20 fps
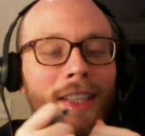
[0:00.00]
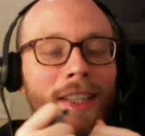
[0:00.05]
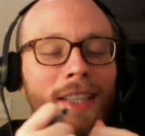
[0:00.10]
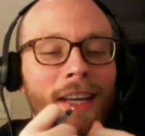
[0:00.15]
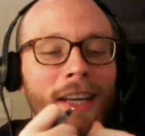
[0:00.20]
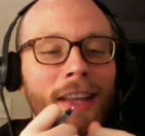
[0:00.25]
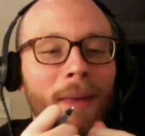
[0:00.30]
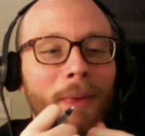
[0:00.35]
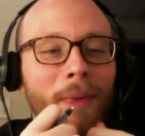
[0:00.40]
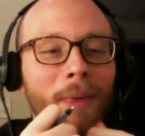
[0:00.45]

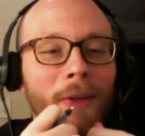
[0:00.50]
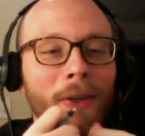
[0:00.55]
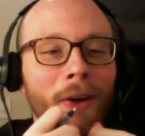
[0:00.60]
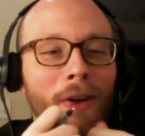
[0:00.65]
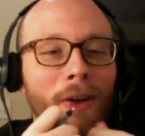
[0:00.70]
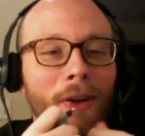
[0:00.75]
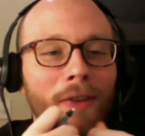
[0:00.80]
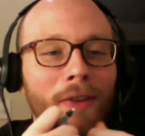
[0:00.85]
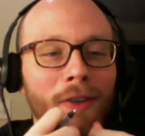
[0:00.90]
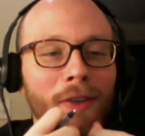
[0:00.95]
say that,
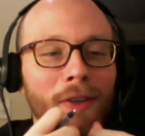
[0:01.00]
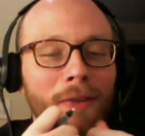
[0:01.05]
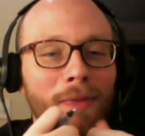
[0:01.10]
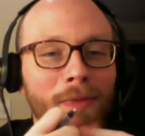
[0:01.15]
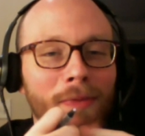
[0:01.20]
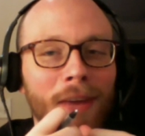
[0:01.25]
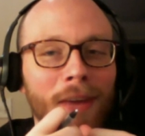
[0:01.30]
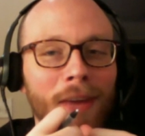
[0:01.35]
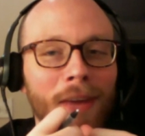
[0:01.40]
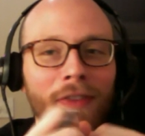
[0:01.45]
but
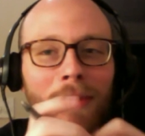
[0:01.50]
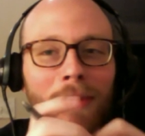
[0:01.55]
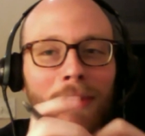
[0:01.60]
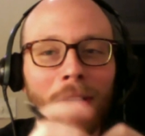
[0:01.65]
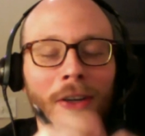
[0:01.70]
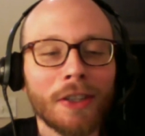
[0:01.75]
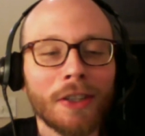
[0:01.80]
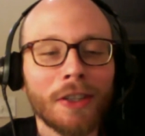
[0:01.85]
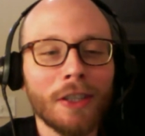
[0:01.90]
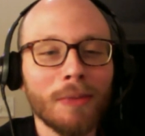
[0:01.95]
half the
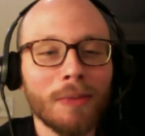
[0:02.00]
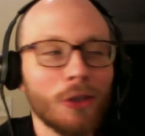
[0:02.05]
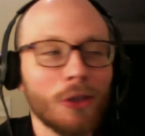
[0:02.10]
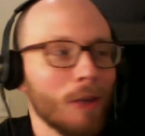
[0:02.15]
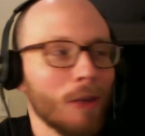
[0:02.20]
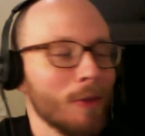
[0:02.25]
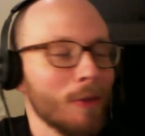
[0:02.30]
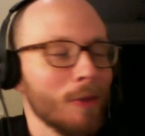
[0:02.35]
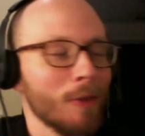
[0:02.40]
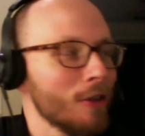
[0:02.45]
American team's
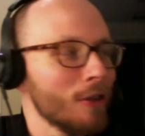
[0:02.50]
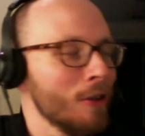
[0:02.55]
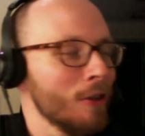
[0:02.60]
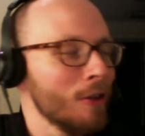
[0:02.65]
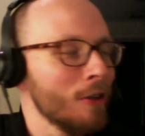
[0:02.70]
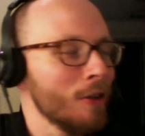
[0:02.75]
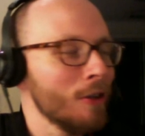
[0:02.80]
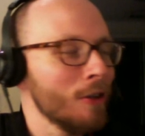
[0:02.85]
German, so.